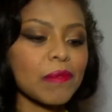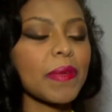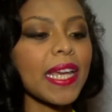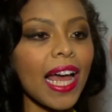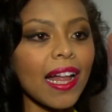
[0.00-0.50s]

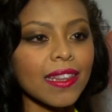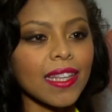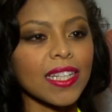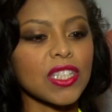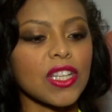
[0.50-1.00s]
Being
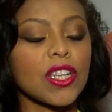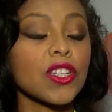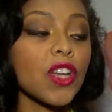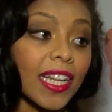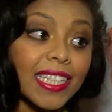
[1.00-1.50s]
healthy is
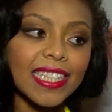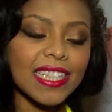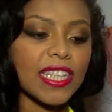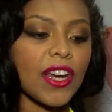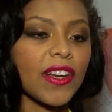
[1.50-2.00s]
not
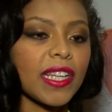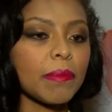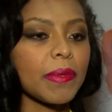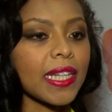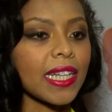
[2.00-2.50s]
necessarily
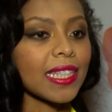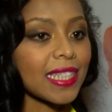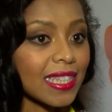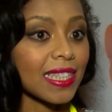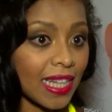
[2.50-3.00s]
being
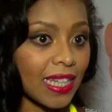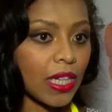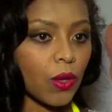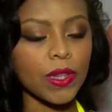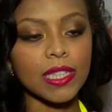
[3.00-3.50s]
skinny
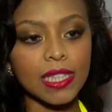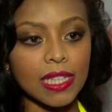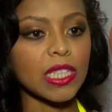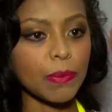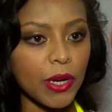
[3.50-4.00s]
or the
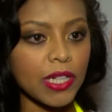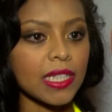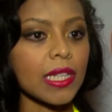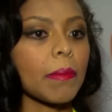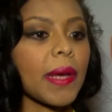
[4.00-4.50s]
skinniest
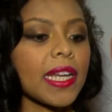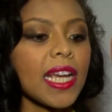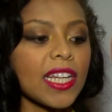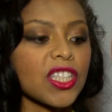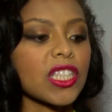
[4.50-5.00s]
person, but
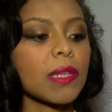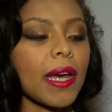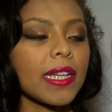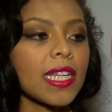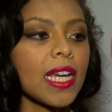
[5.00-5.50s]
it's just
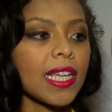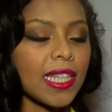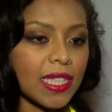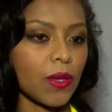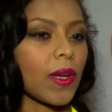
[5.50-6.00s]
about
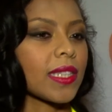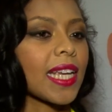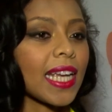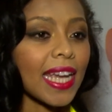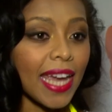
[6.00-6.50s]
eating well,
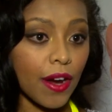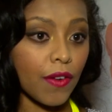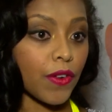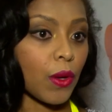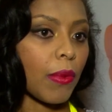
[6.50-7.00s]
taking care
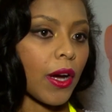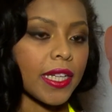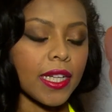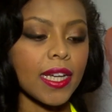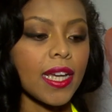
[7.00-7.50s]
of your
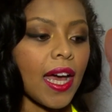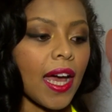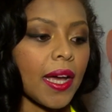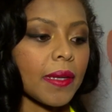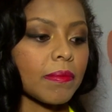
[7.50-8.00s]
body,
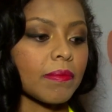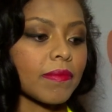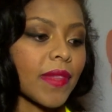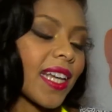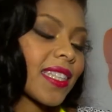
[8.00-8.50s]
and
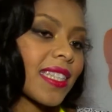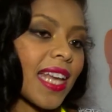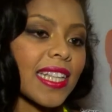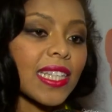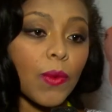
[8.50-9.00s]

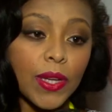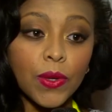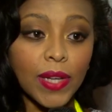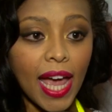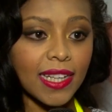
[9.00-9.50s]
exercising when you
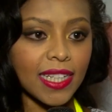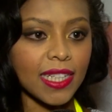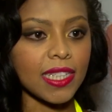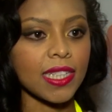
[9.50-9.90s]
can get it